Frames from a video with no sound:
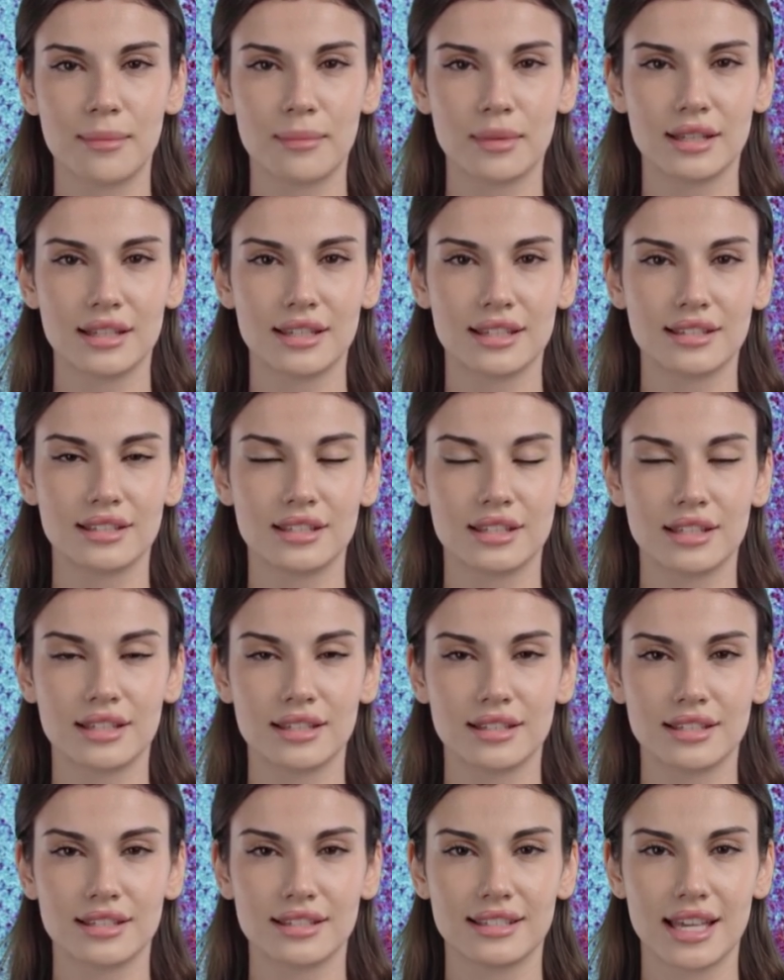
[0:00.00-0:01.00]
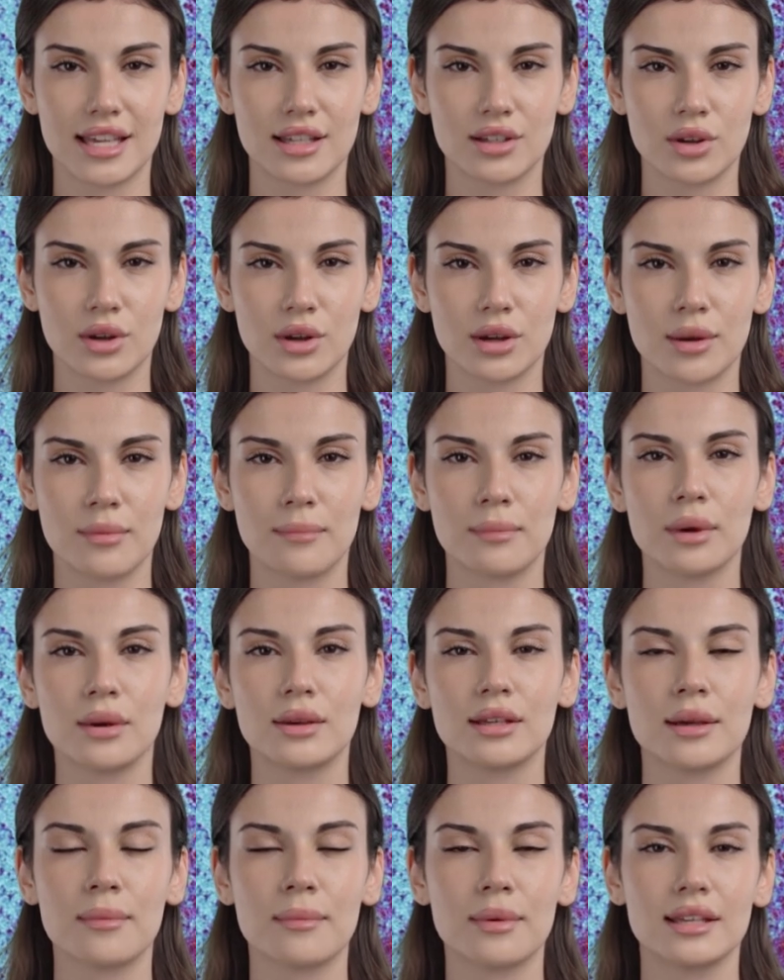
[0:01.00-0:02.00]
and be listed in the Schedule of
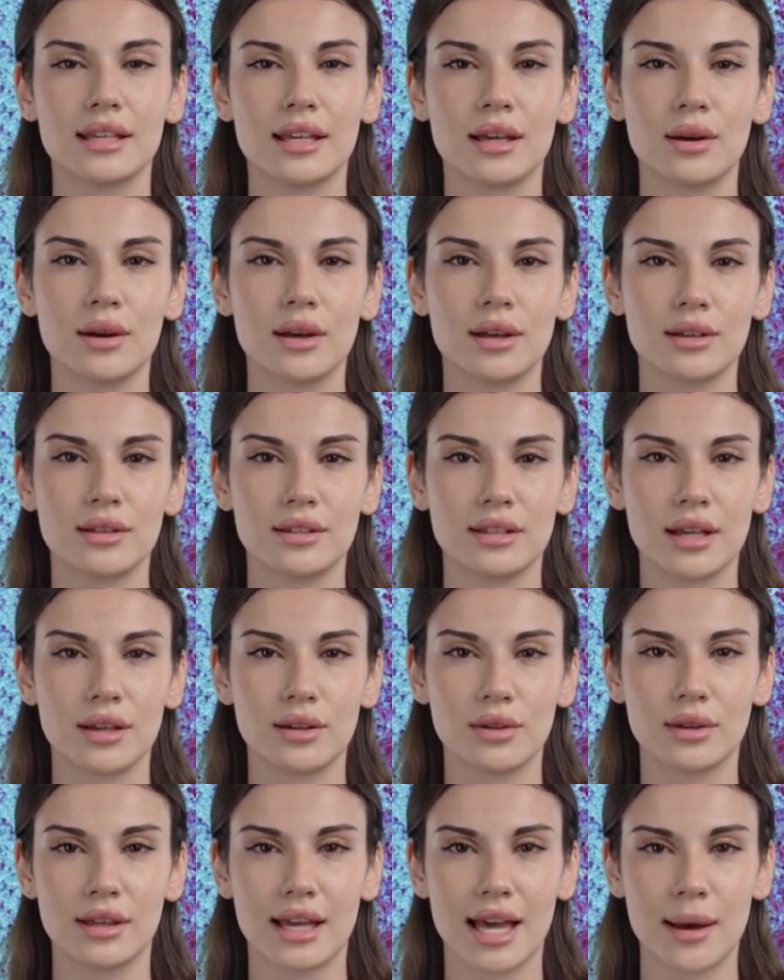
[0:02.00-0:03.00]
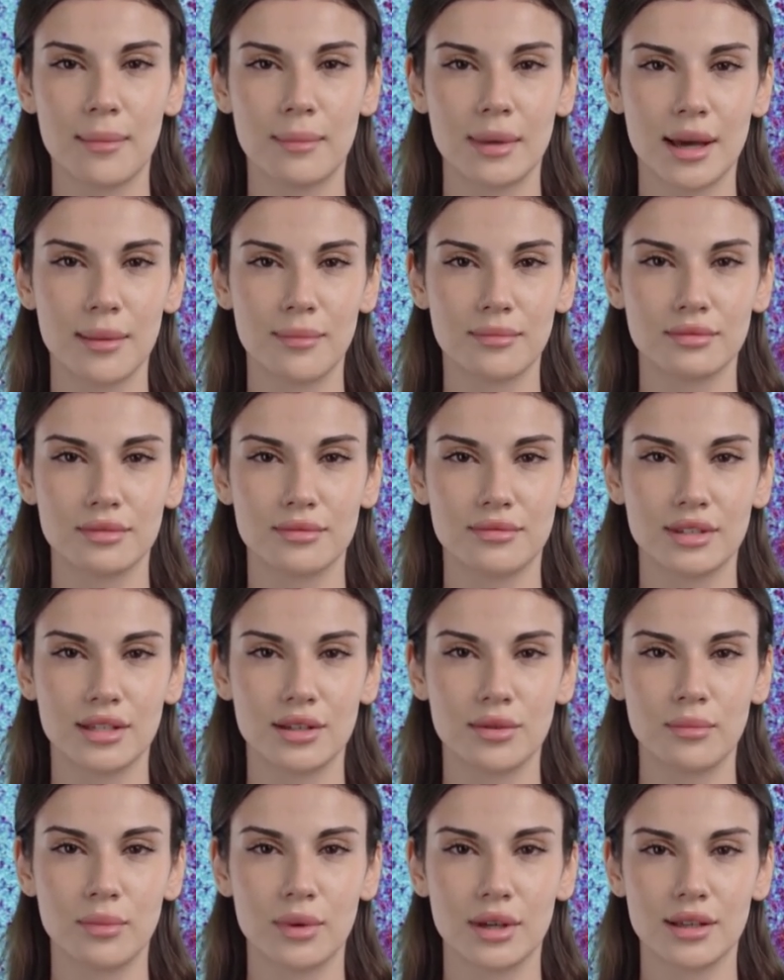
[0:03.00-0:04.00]
Building Materials under NAPBAP
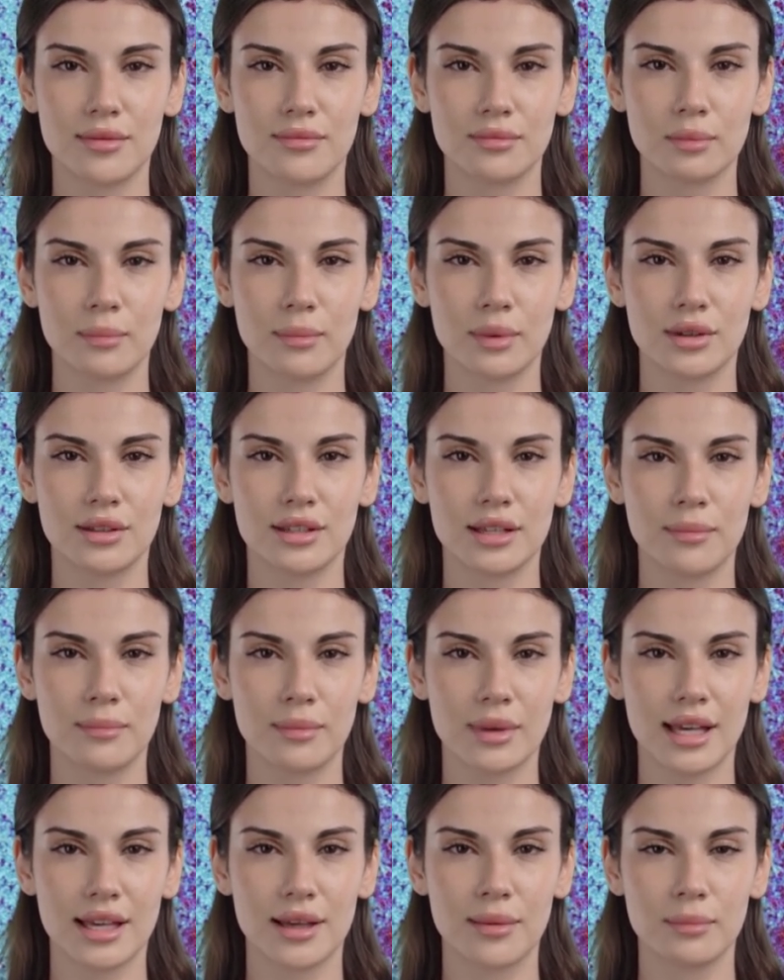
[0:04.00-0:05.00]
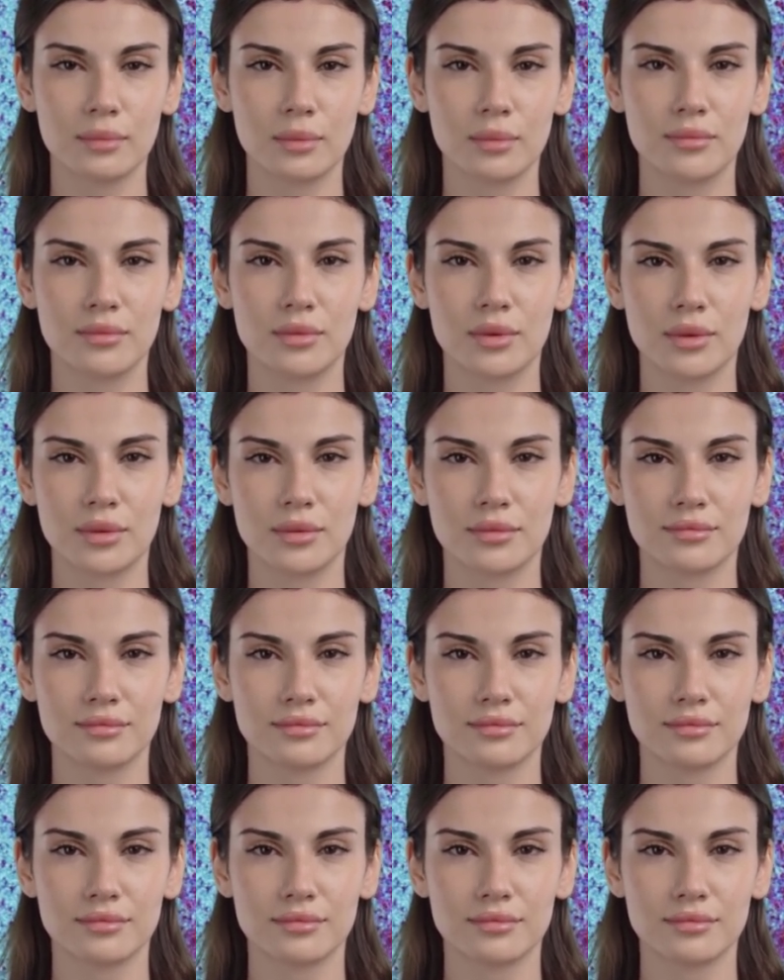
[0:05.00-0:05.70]
53 for building plan approval.